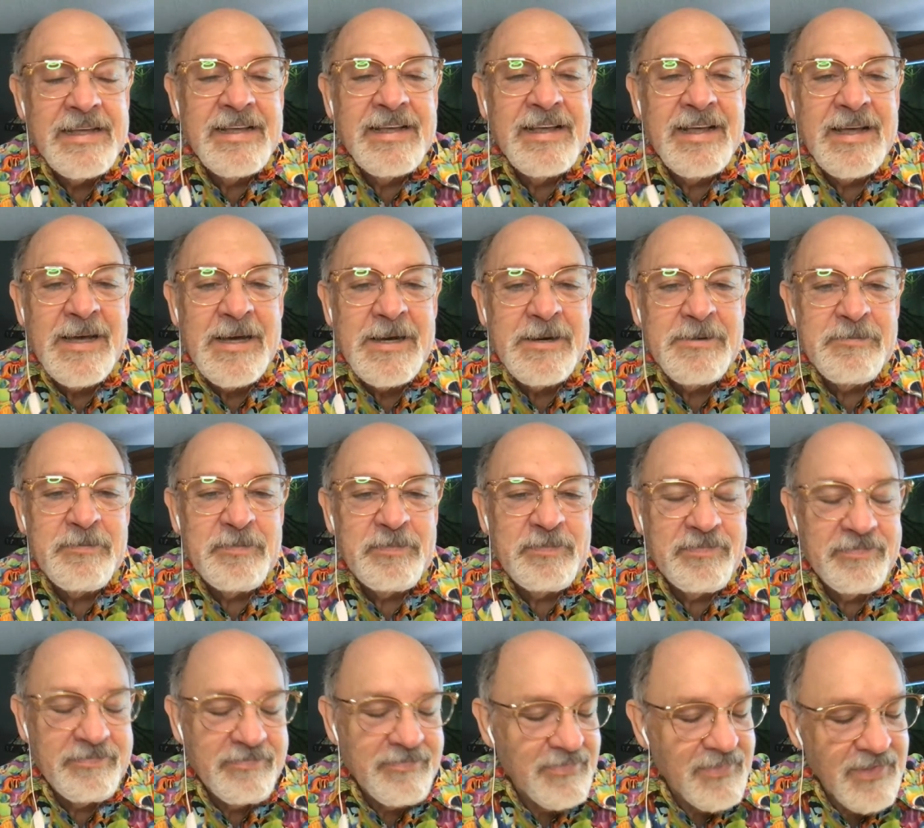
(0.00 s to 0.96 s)
I'm
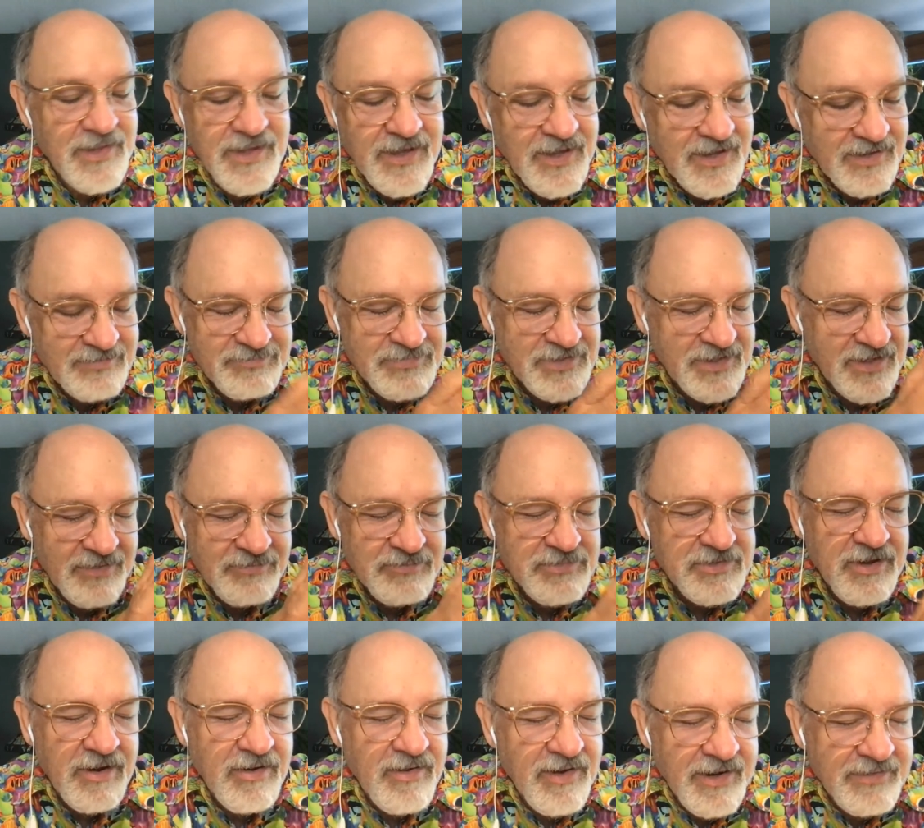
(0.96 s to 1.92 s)

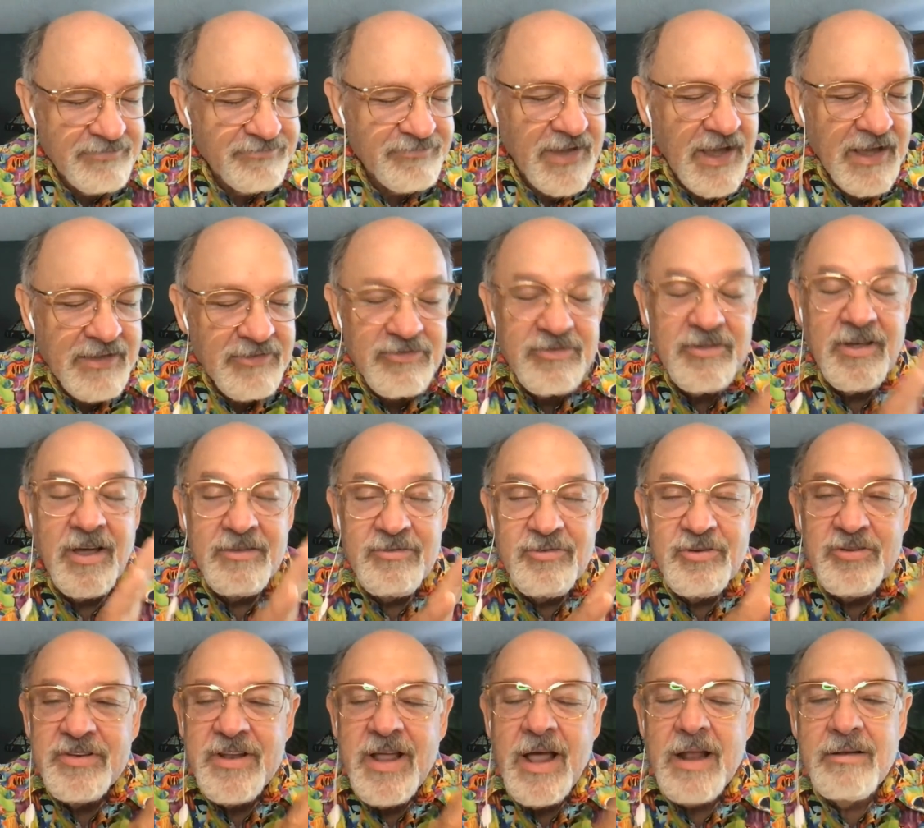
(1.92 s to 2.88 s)
sorry, I
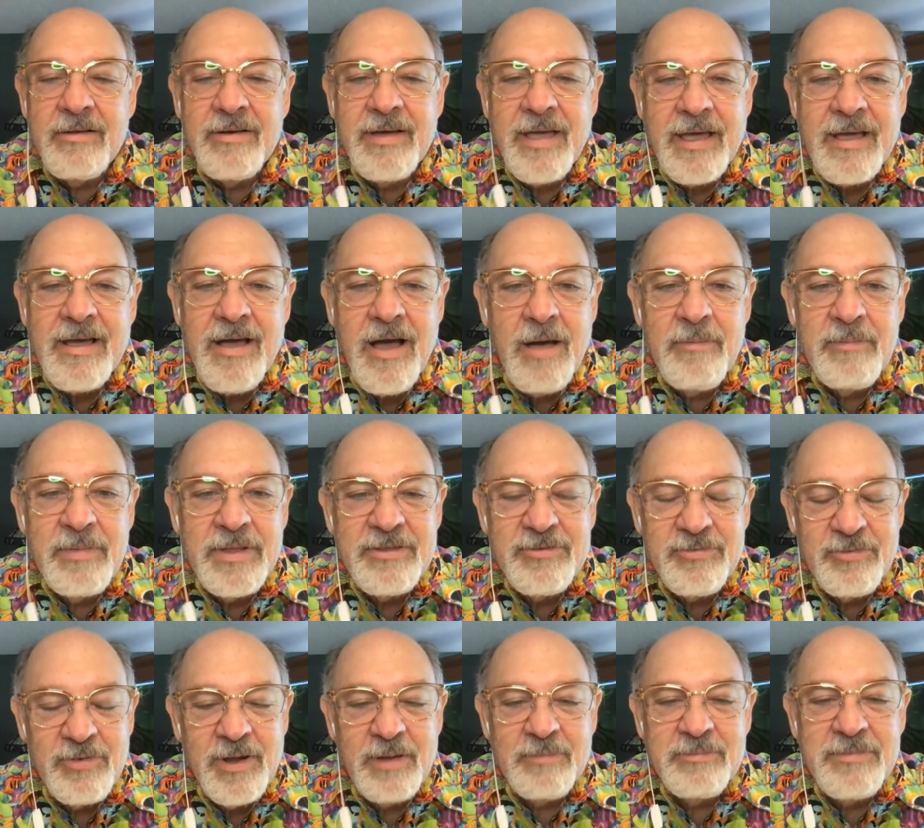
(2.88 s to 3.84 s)
should not look at comments
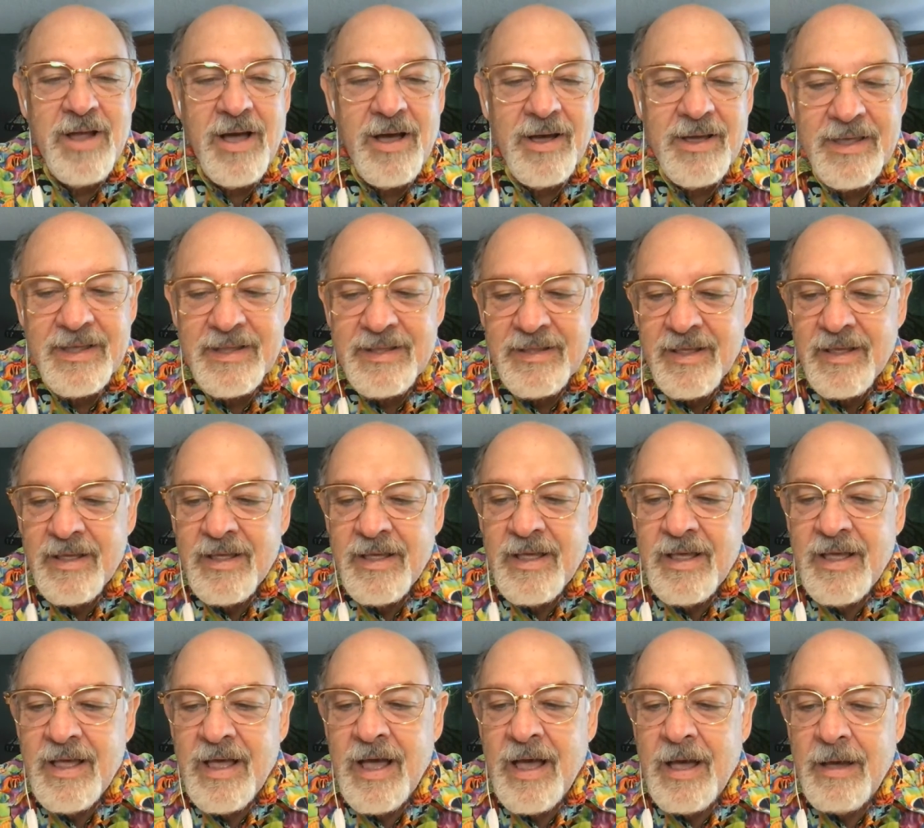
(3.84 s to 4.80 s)
while I'm talking.
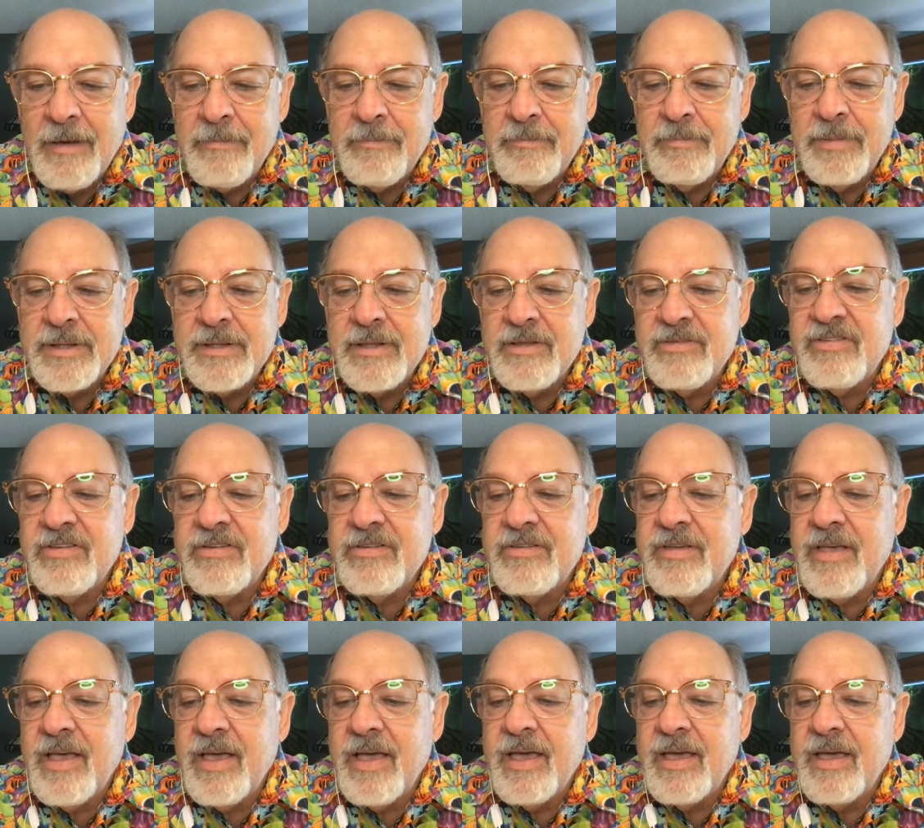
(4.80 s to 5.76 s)
But this is
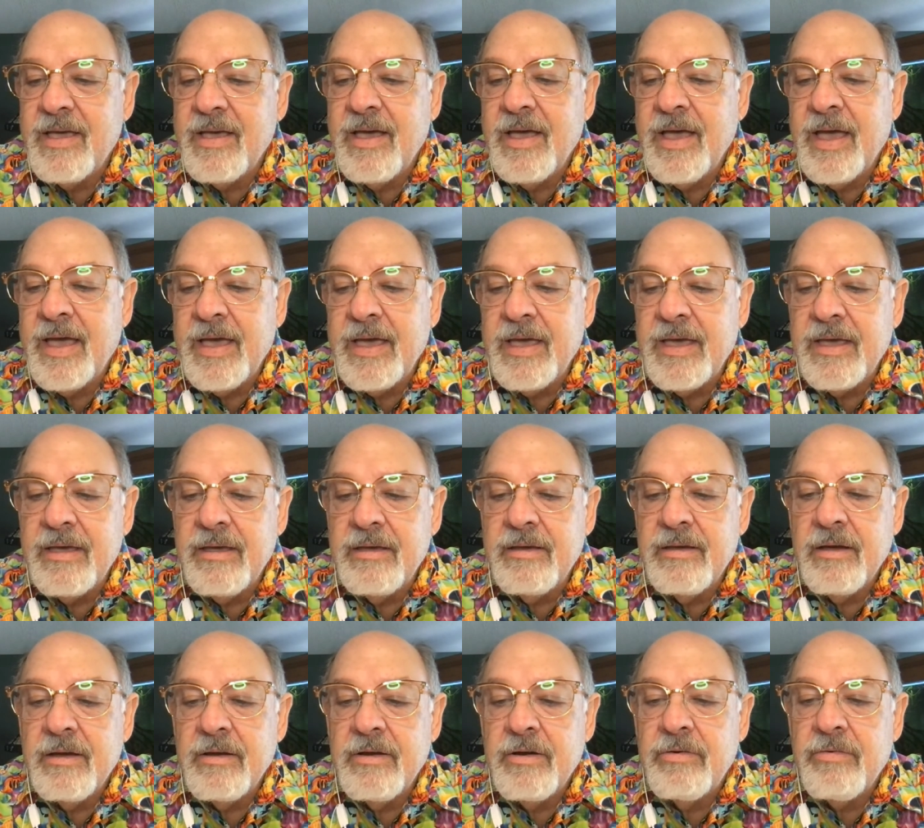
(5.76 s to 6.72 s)
a
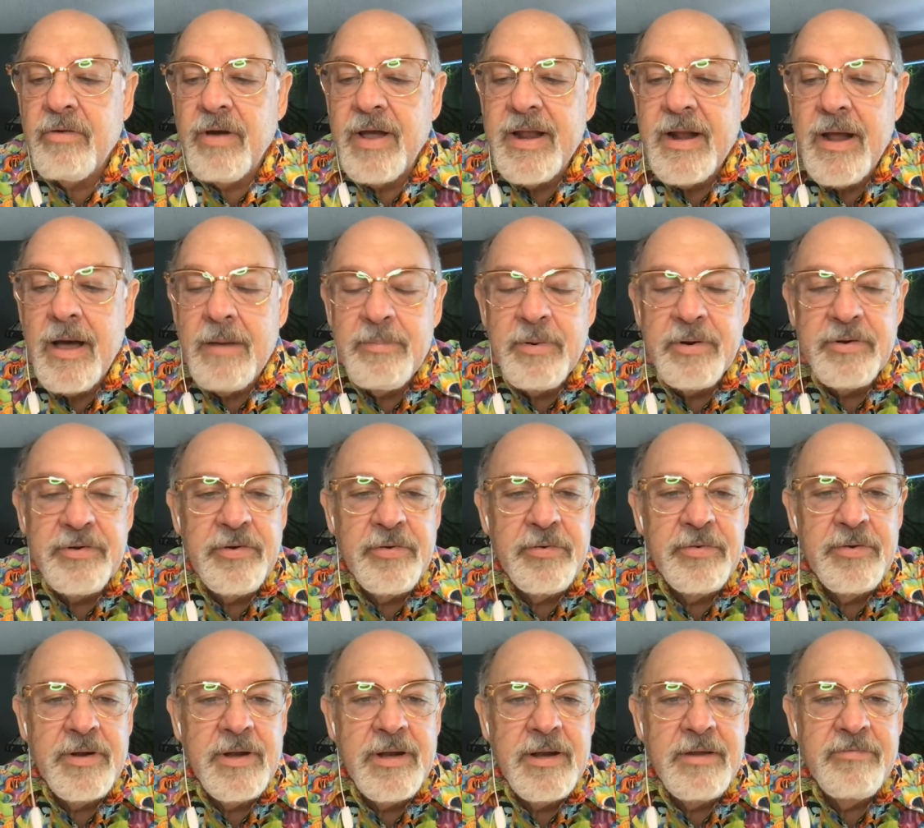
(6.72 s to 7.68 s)
great
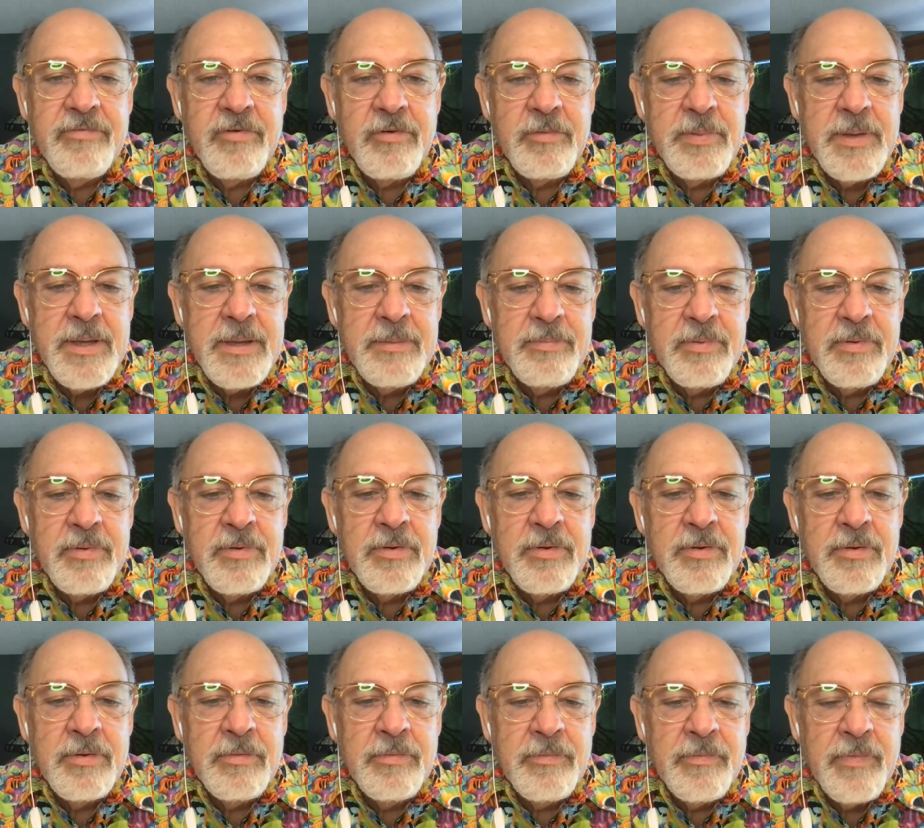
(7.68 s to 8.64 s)
opportunity for
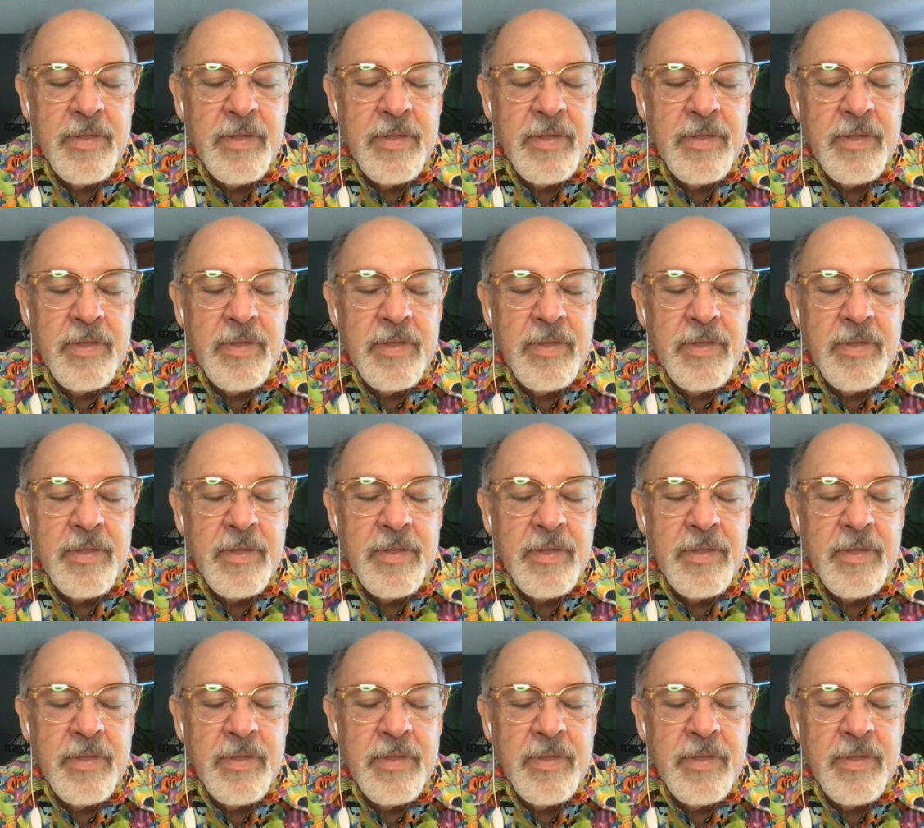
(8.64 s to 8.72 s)
people.